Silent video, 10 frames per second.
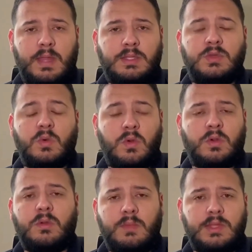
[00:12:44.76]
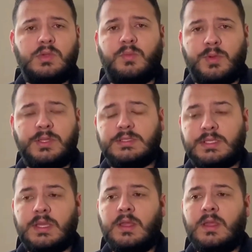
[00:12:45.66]
to order, made to
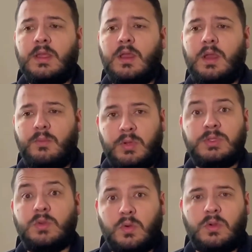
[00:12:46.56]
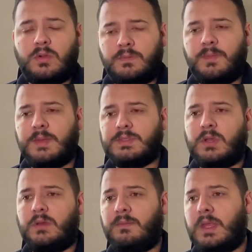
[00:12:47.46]
print to order. I'm
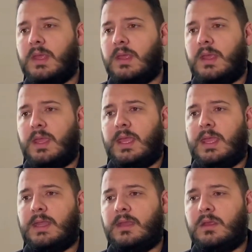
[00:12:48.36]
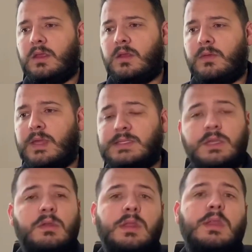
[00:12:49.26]
sorry, and that's the
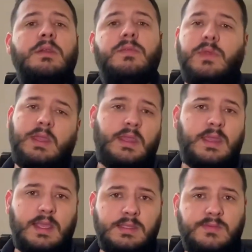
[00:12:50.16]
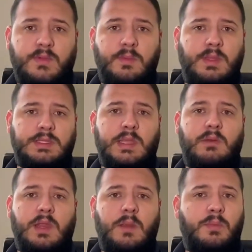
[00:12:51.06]
only good thing, I guess, from the
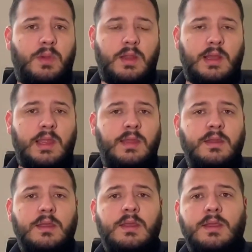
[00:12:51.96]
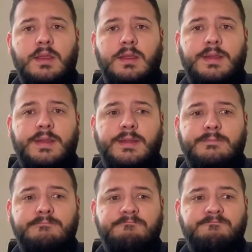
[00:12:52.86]
Secret Lair product line.
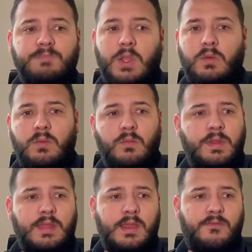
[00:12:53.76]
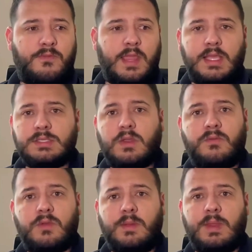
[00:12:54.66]
With that fiasco
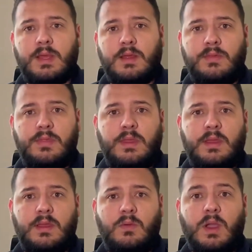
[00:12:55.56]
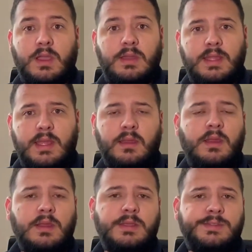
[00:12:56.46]
from The Walking Dead,
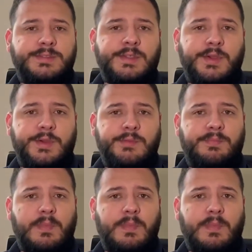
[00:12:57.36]
so